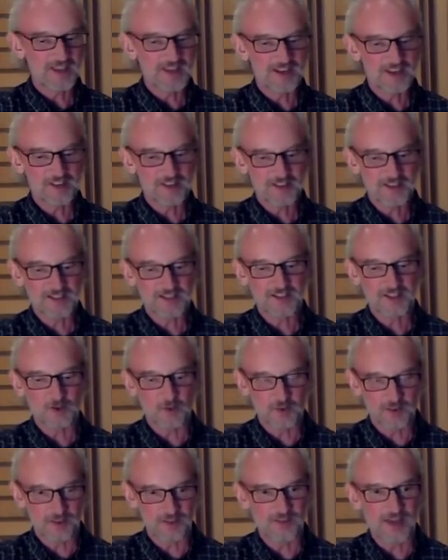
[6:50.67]
And I think,
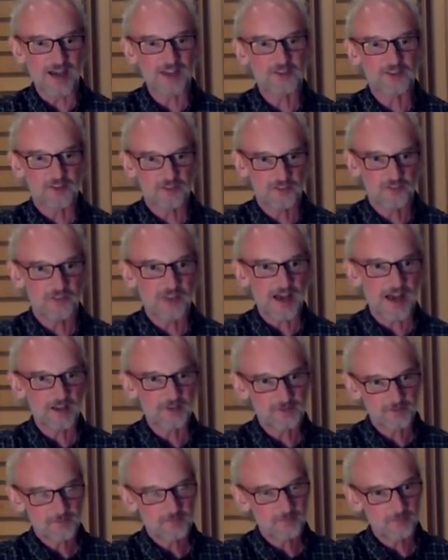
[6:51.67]
and
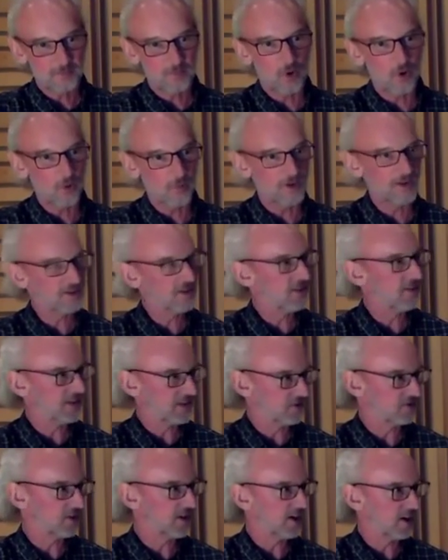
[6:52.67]
that moment I
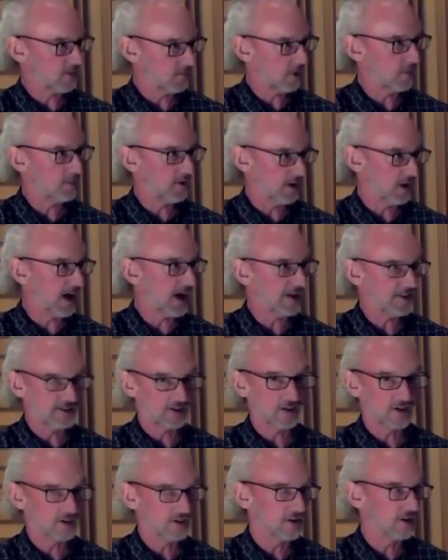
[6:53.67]
think is going to come up a lot
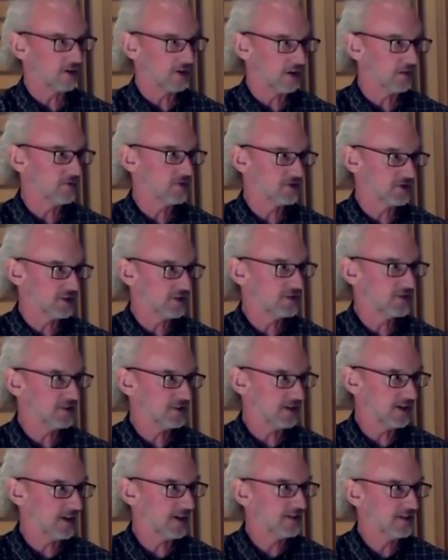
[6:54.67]
in our
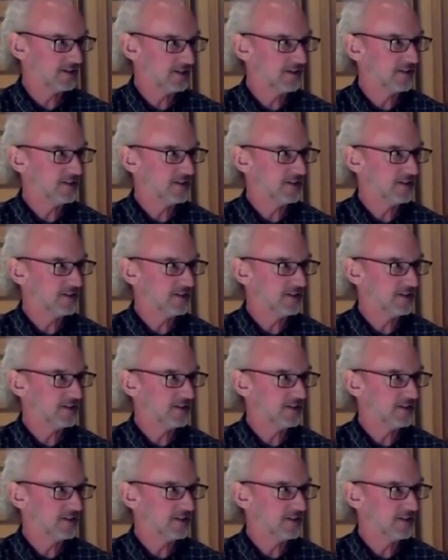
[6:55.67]
conversation today,